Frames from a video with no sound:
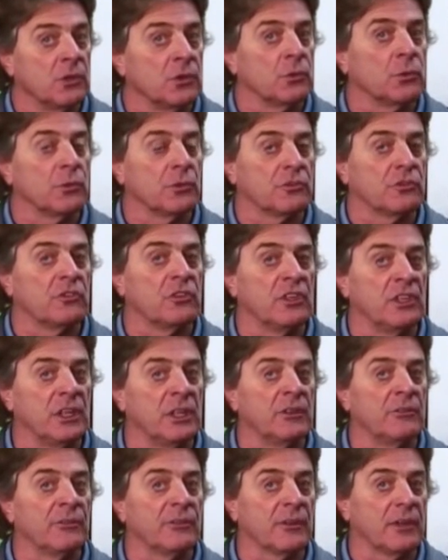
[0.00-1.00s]
to
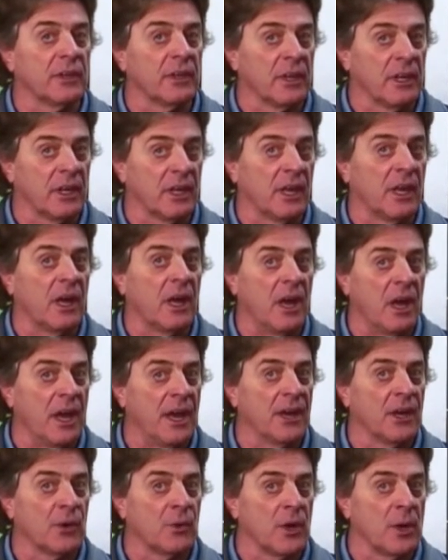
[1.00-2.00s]
achieve a
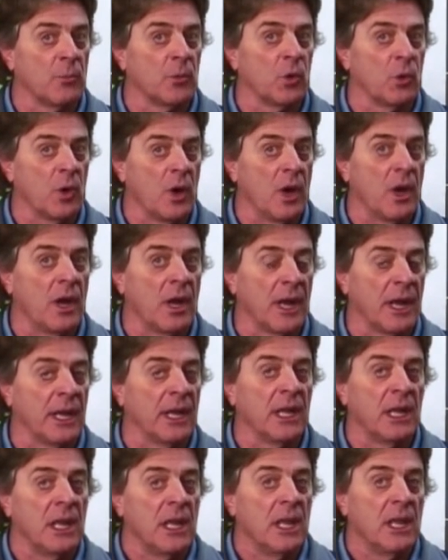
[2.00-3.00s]
higher
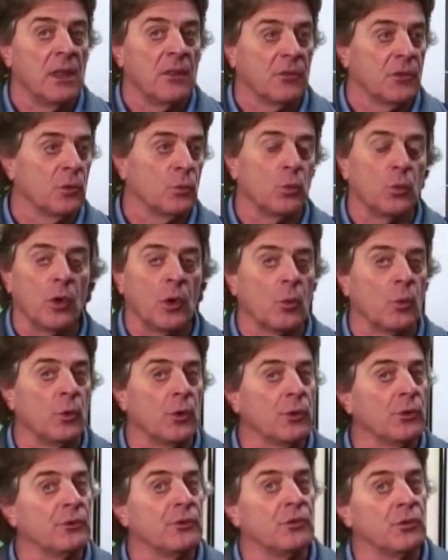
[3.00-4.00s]
MOI than what
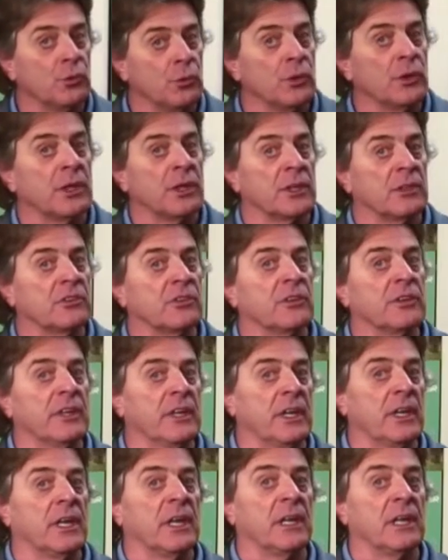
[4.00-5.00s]
we're doing
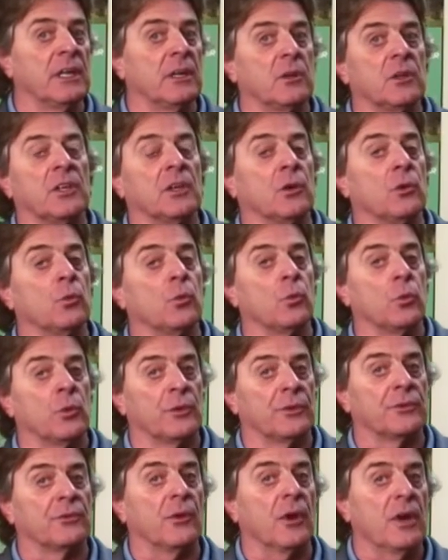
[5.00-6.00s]
today,
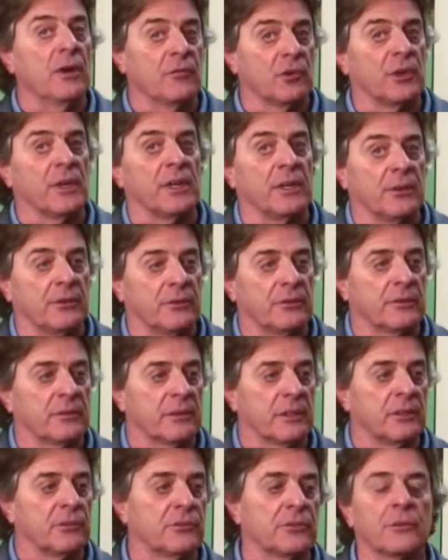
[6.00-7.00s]
with driver heads.
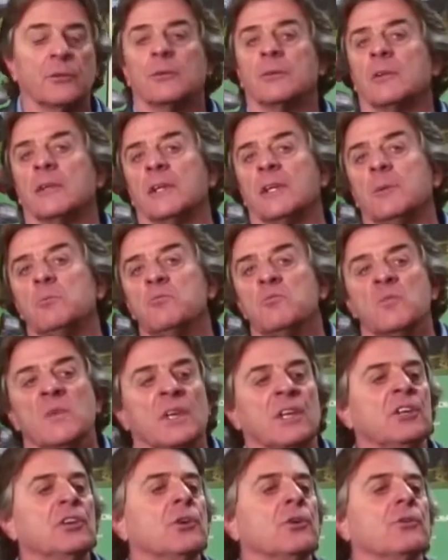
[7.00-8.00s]
And certainly
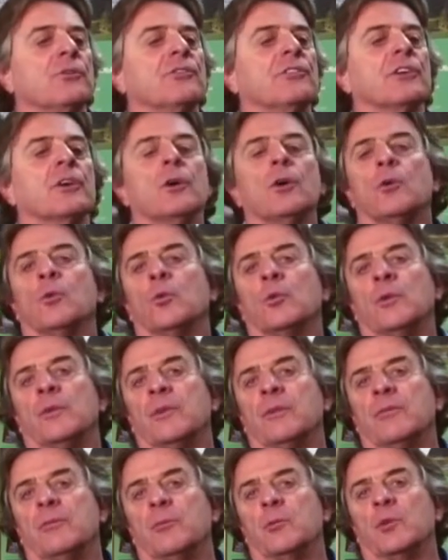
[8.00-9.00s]
years ago
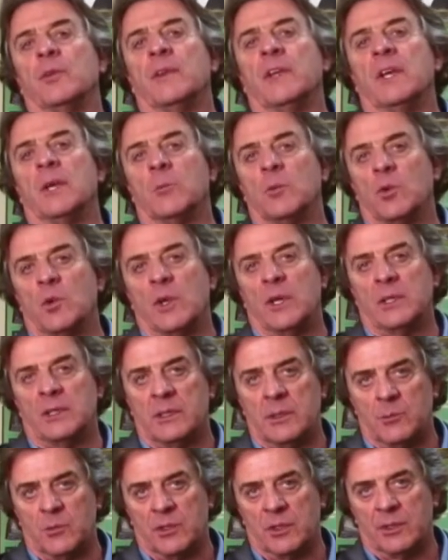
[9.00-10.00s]
when the MOI
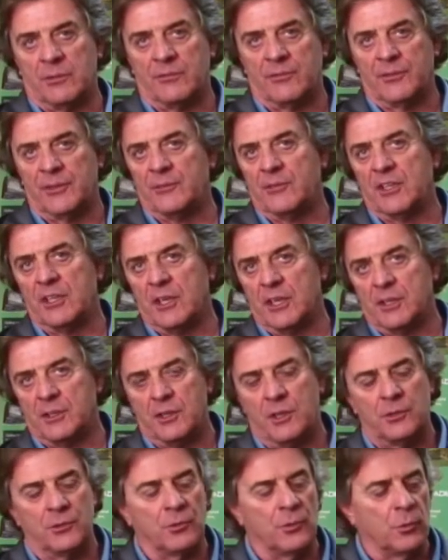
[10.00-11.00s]
limit of
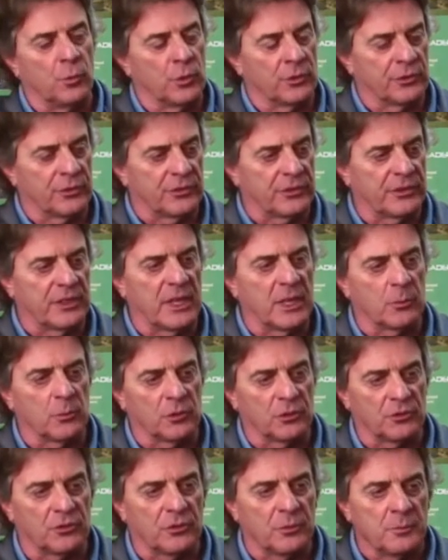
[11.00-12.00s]
5,900 was
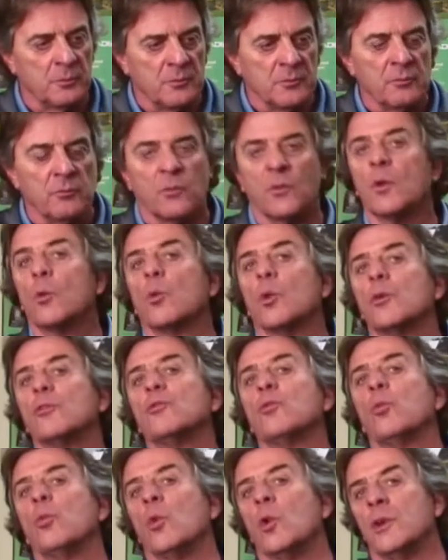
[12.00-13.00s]
established, there
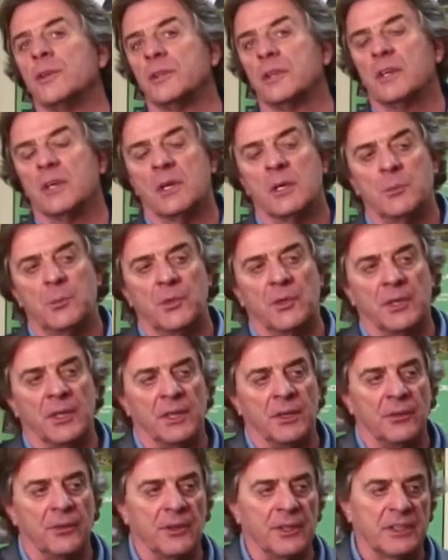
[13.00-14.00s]
was one
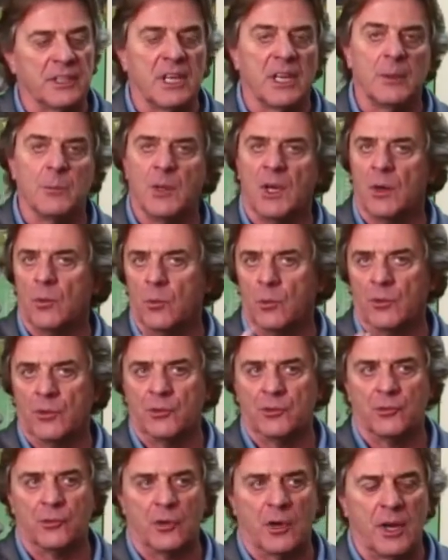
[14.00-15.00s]
company that came out with
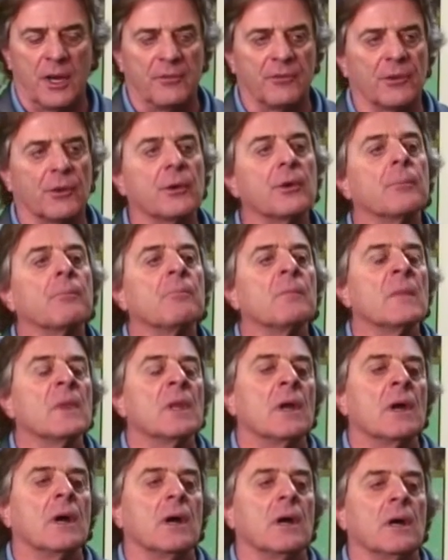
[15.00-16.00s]
a driver
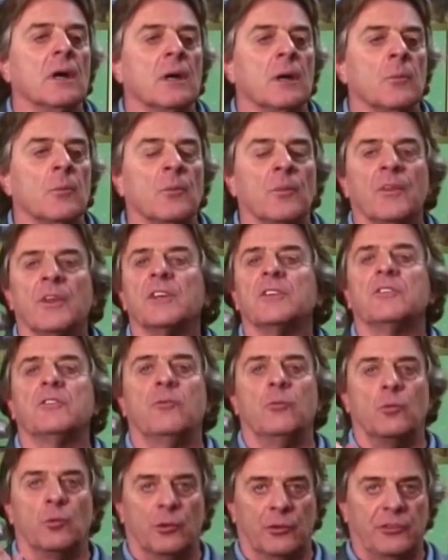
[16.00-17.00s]
that
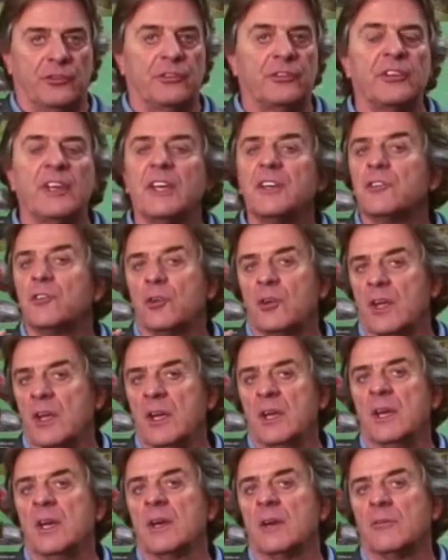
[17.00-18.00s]
was said to
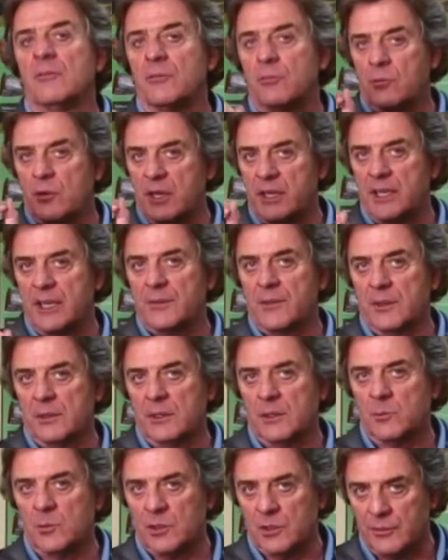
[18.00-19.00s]
have right at the
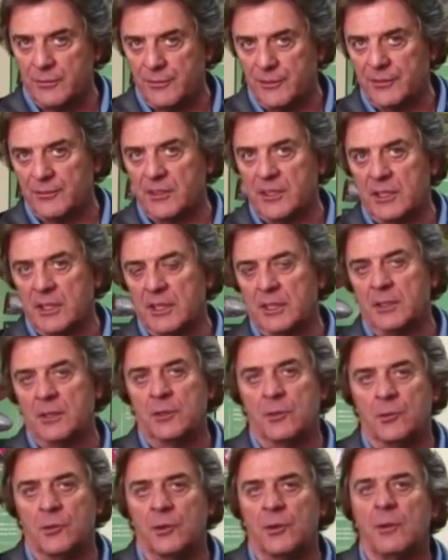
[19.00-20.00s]
limit of
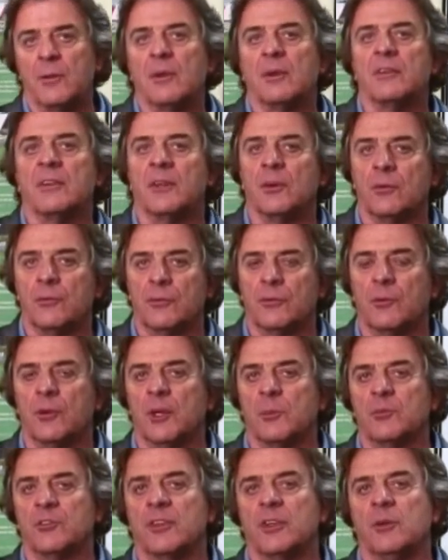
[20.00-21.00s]
5,900
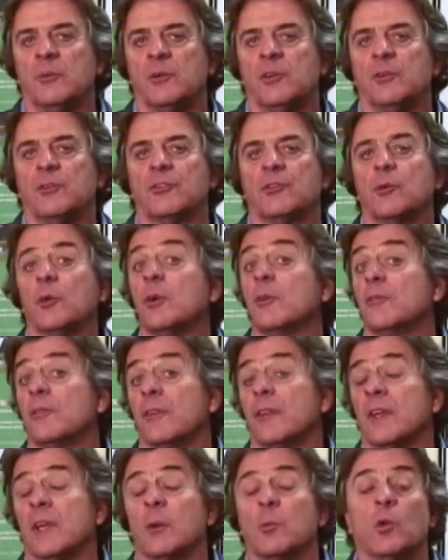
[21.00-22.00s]
grams centimeter squared
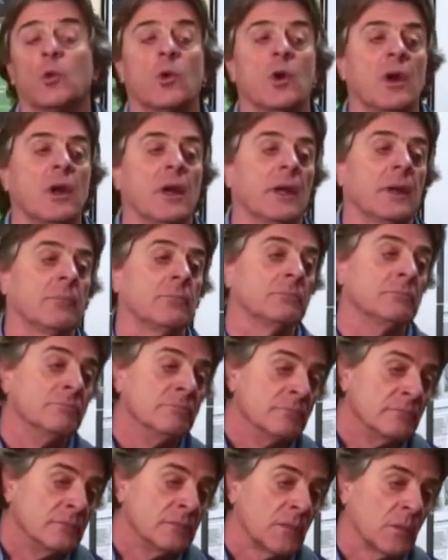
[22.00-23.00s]
for the MOI.
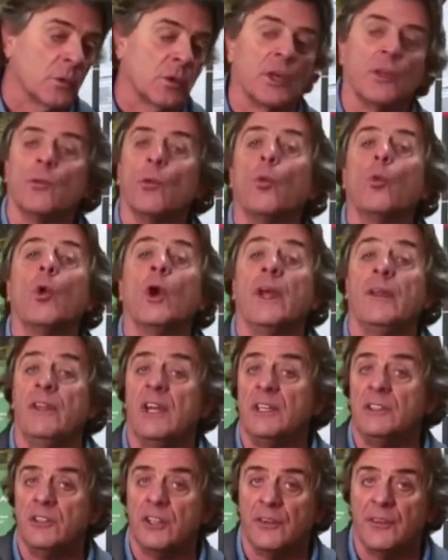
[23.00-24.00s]
Okay, the way
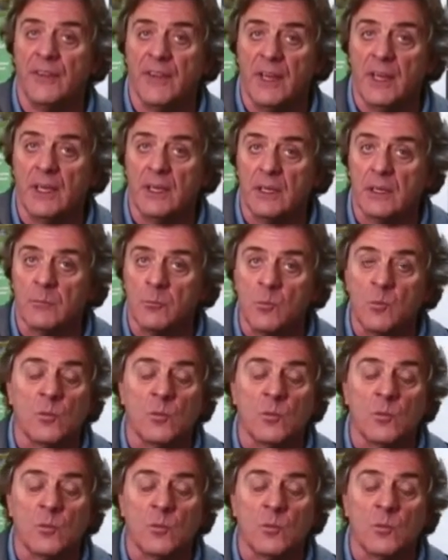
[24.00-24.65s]
they did that,